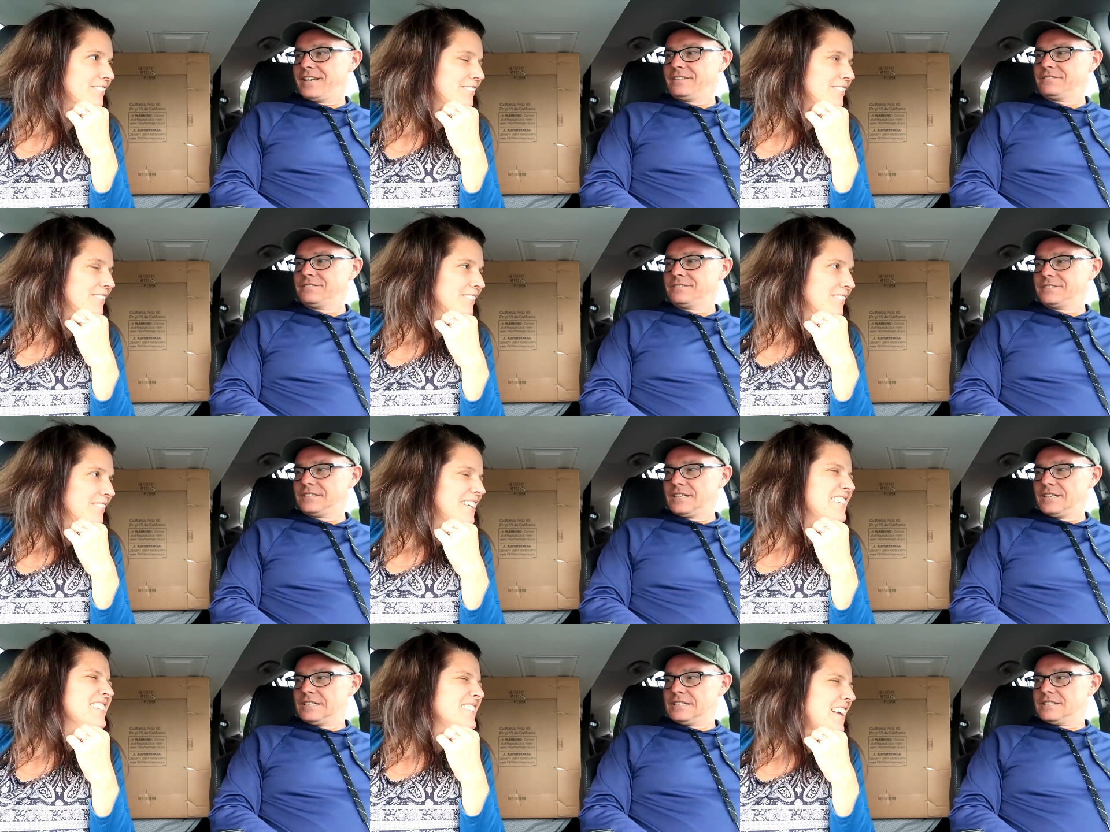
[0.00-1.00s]
Speaker 1: Yeah.
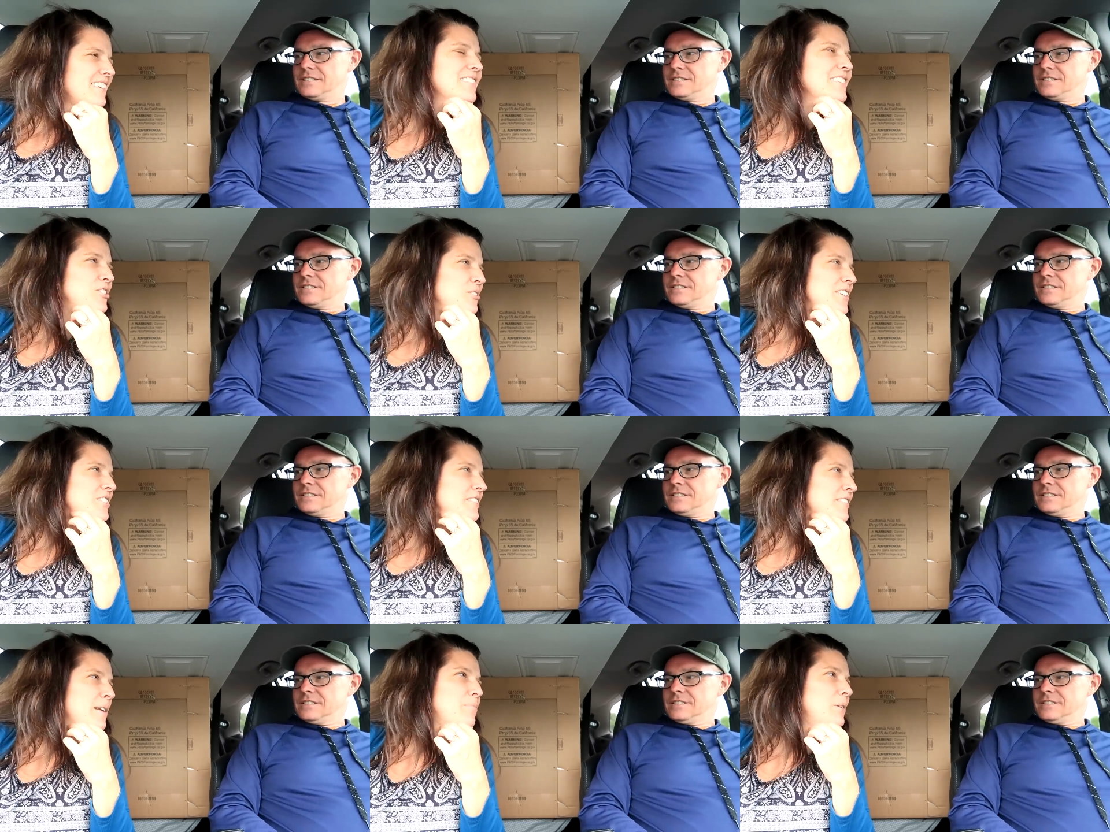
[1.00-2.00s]
Speaker 2: Is it technically
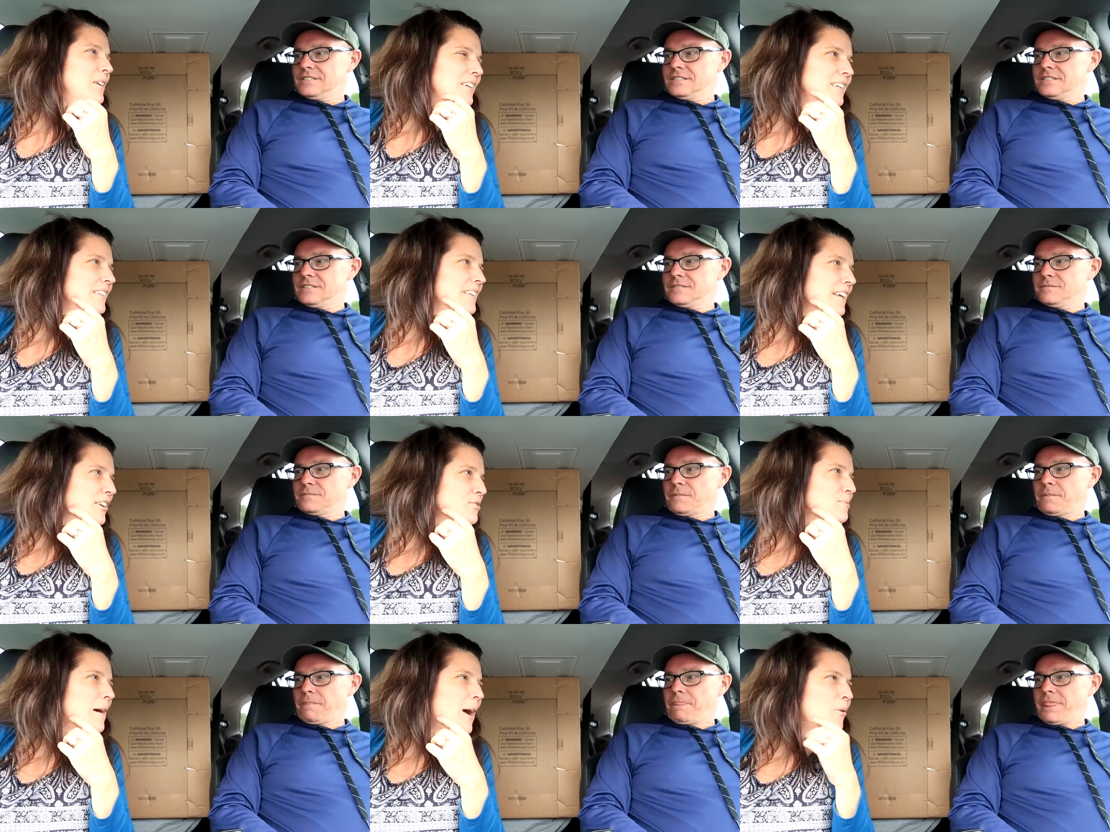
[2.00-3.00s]
greenish? You've got to plug it in. They got to
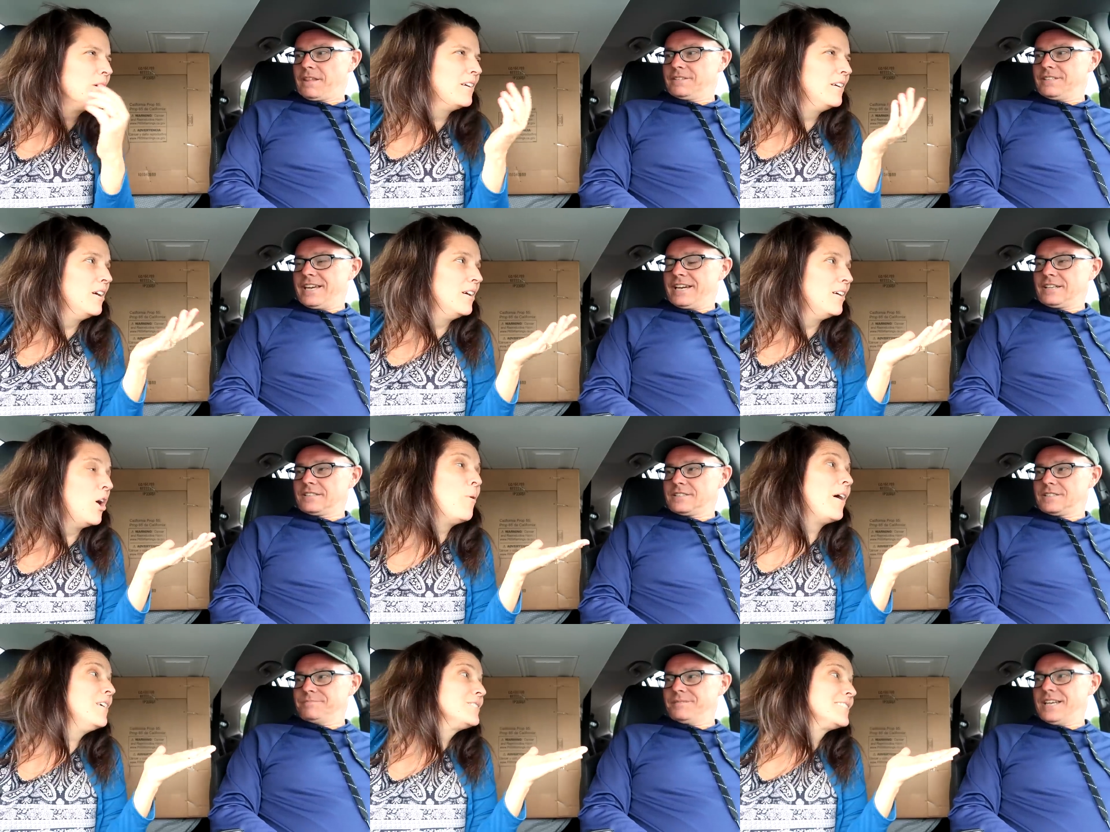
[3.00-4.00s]
use power.
Speaker 1: Yeah.
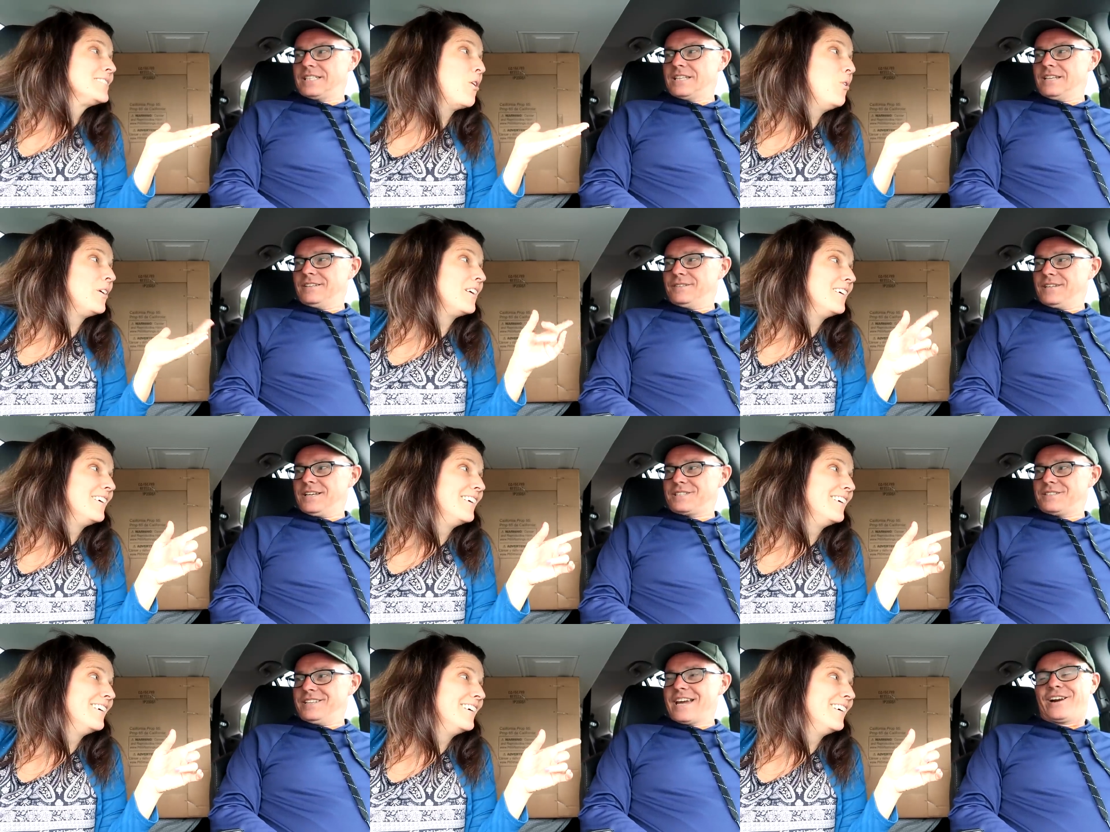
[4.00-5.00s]
Cause our house is solar.
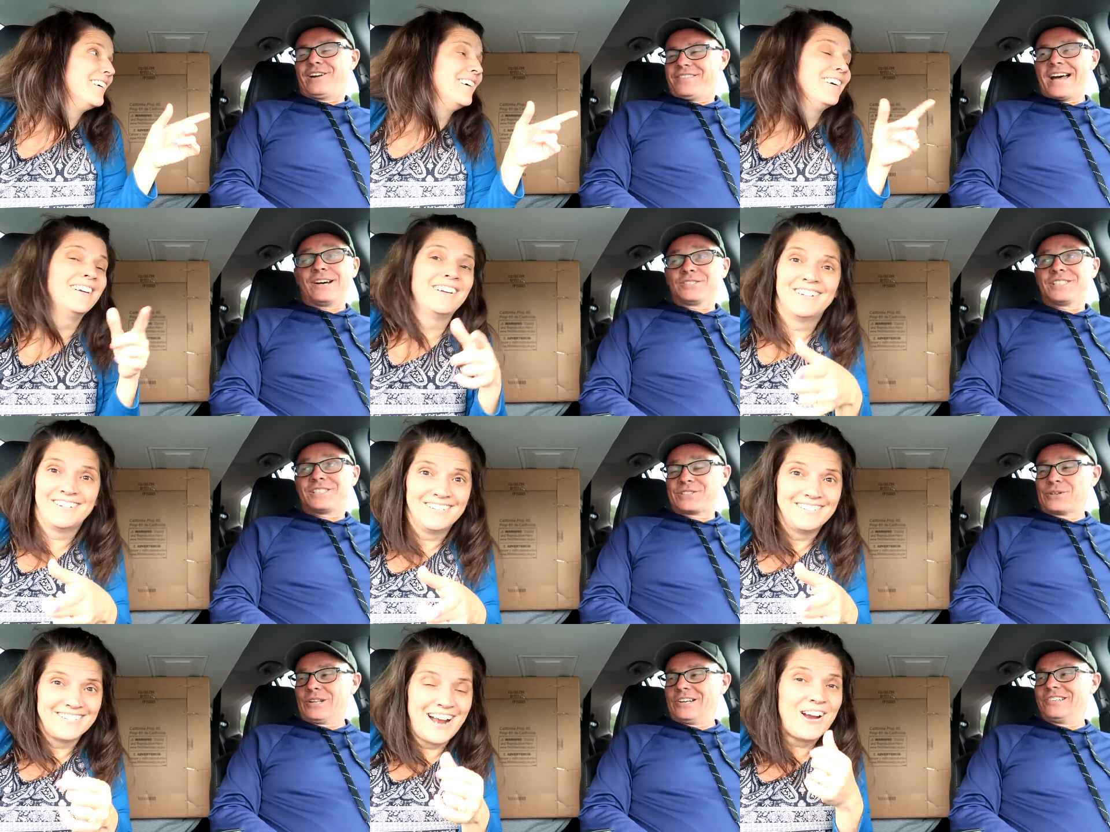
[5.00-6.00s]
Yeah, the house is
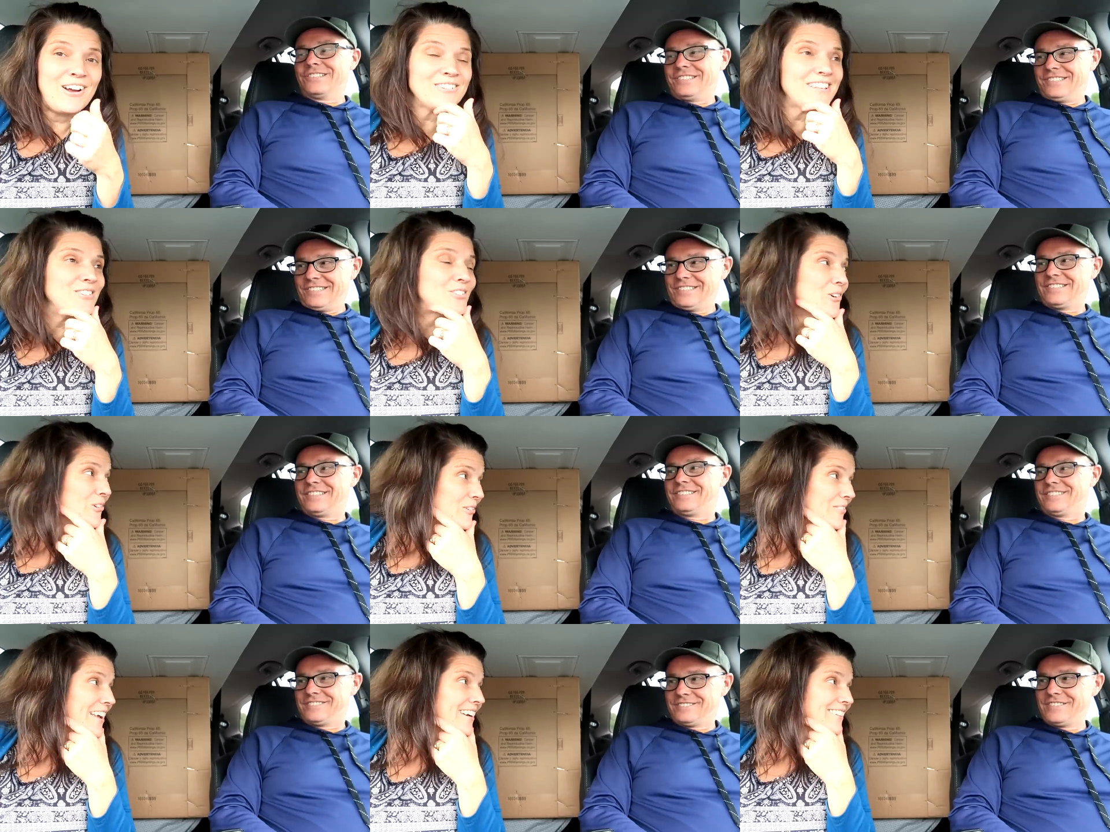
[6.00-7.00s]
solar.
Speaker 2: Our house has
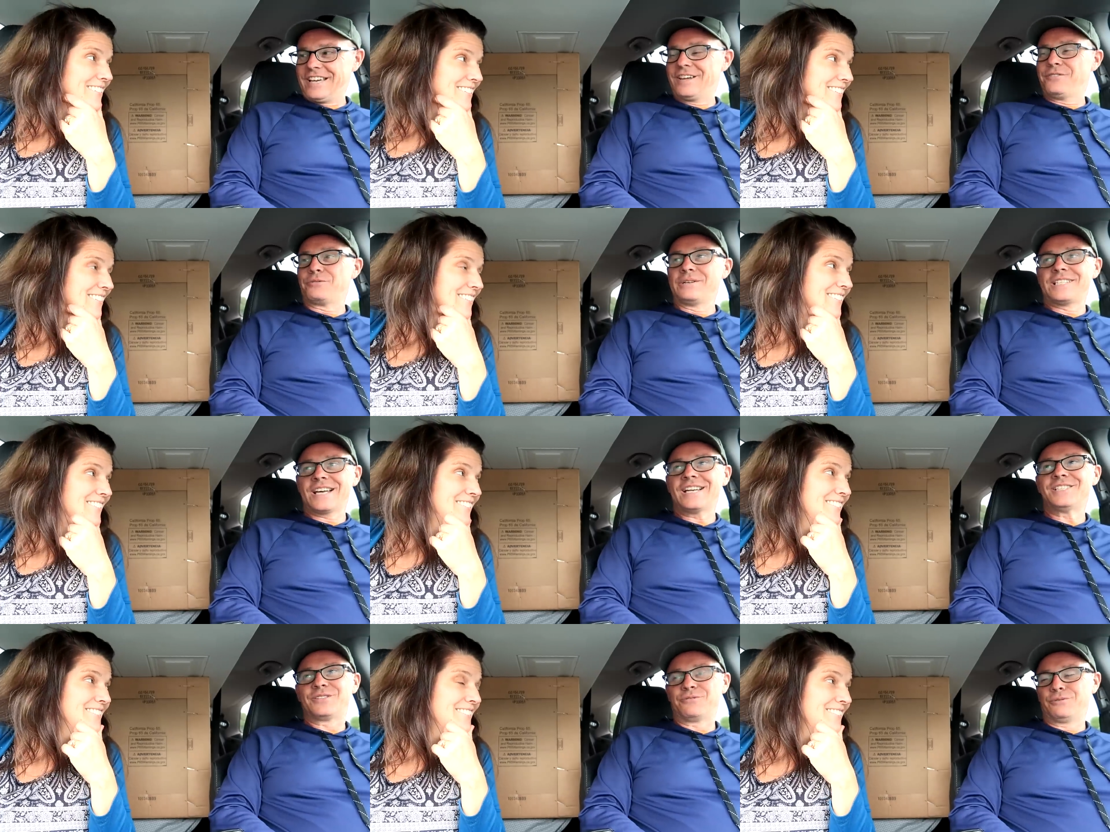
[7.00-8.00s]
solar panels.
Speaker 1: Yeah, on three
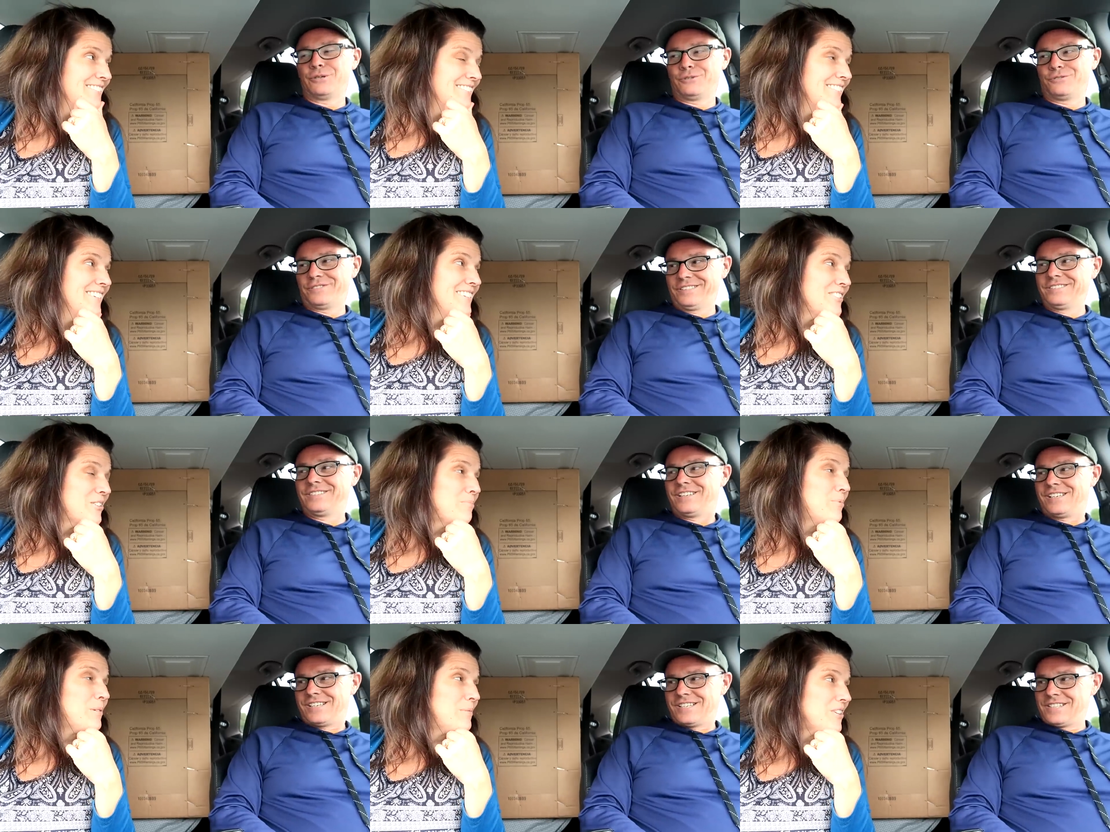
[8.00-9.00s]
sides of the roof.
Speaker 2: So
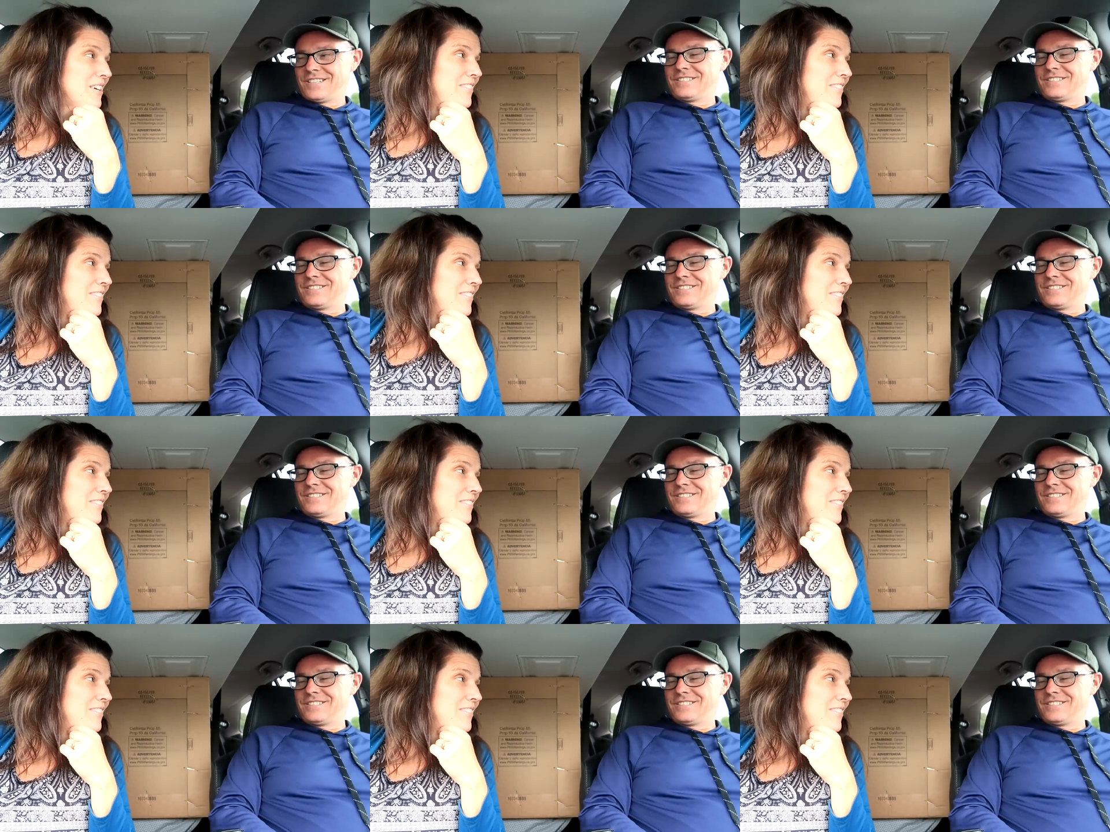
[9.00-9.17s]
pretty much